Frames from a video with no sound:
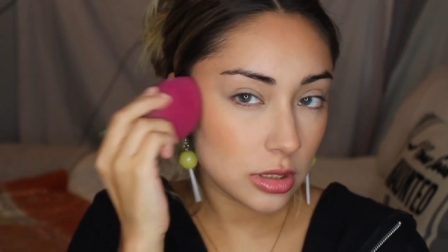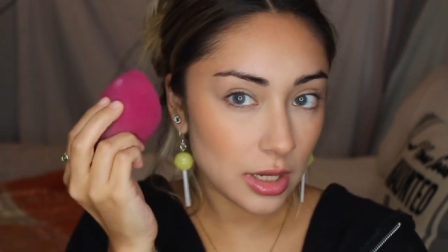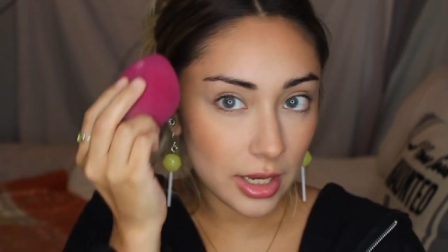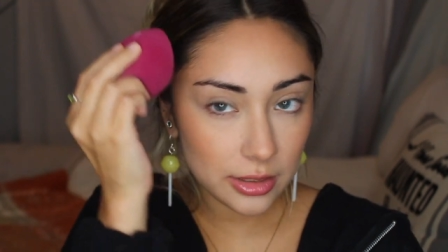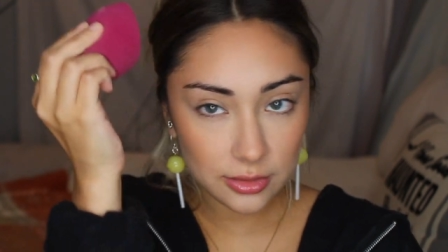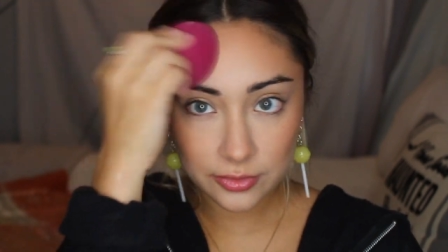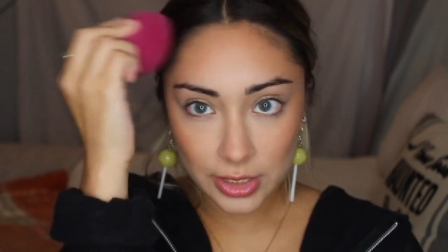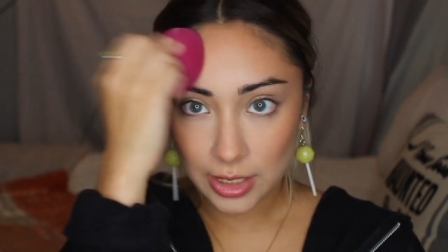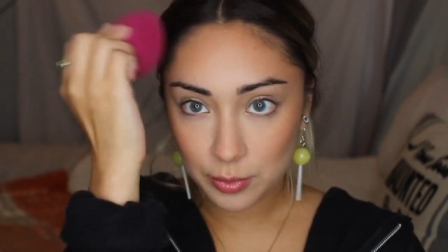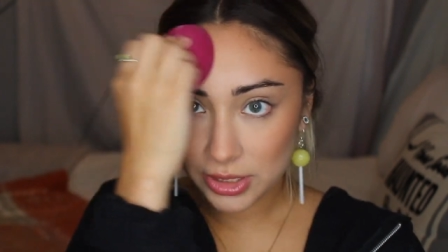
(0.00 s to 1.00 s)
to kind of
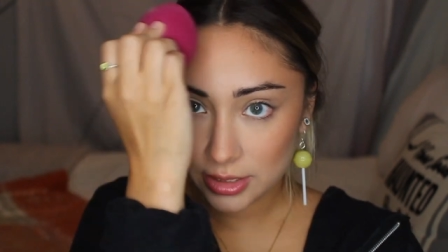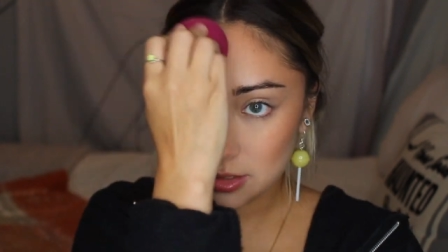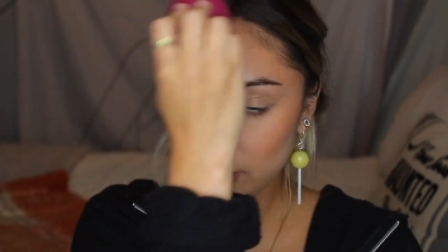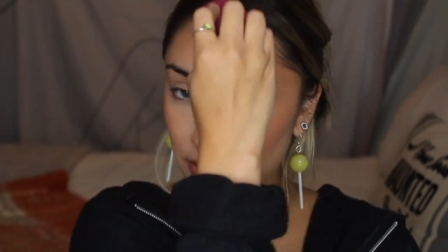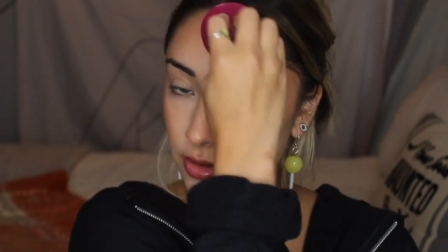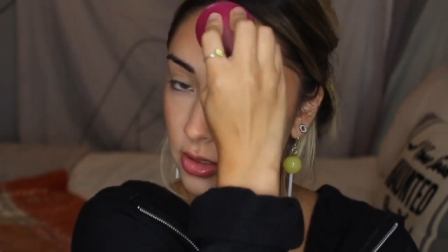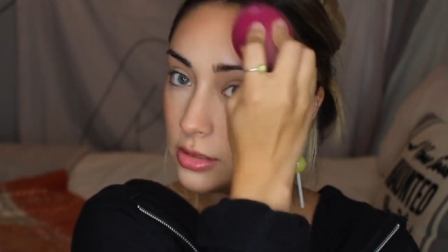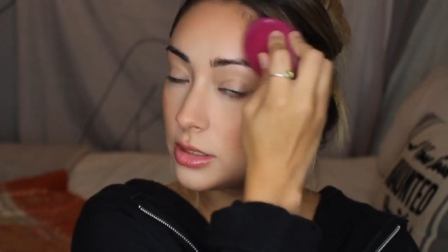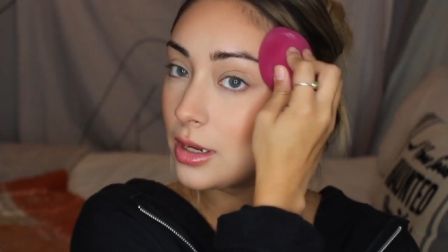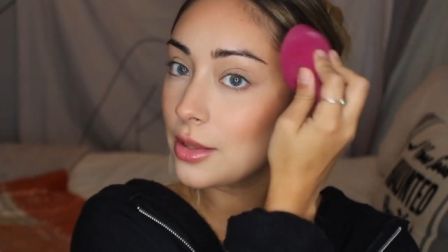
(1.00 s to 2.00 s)
like blend everything
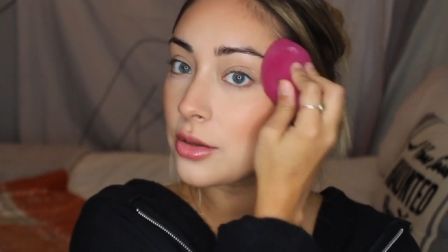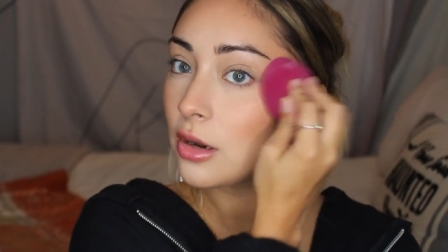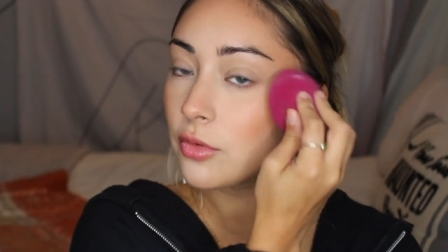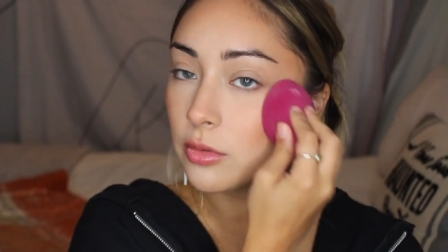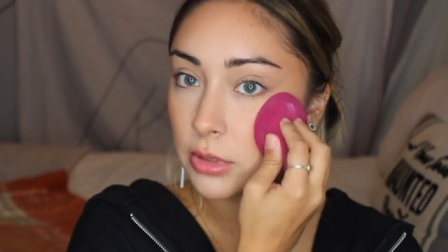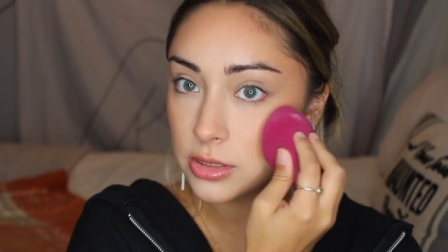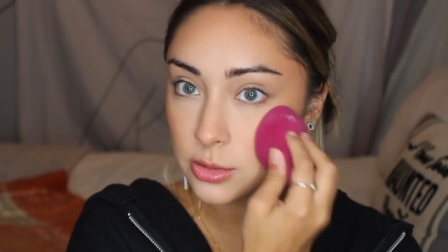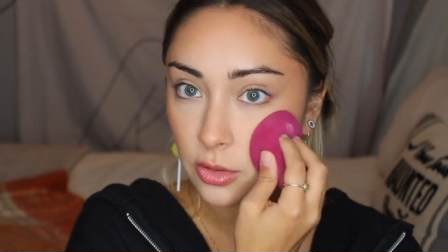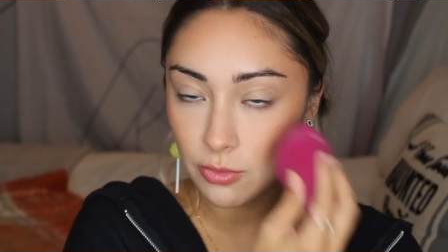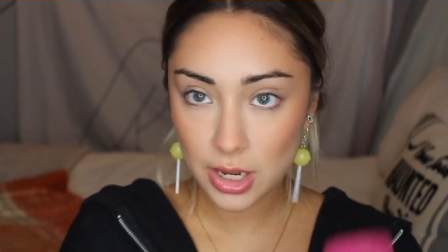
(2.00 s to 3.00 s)
together every once
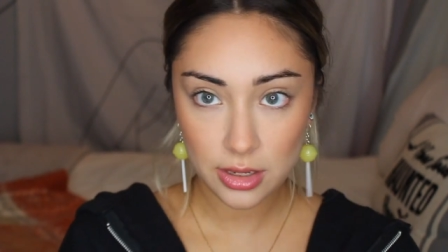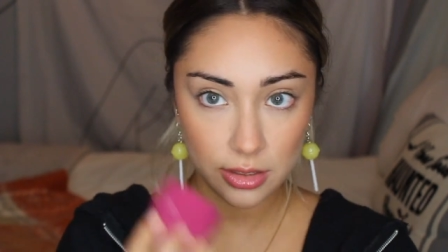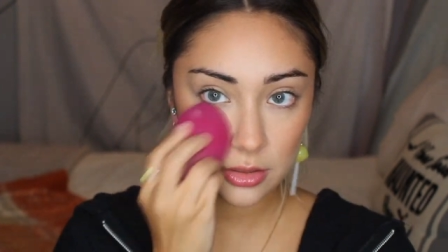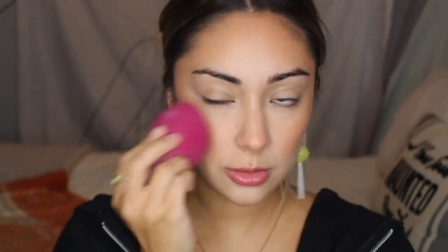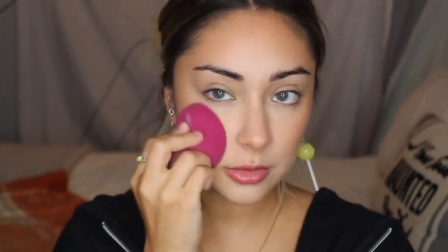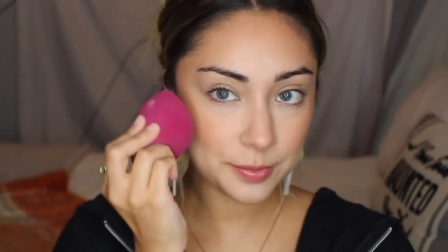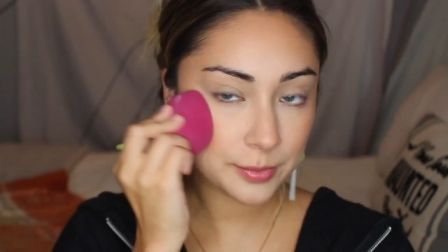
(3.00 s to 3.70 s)
in a while.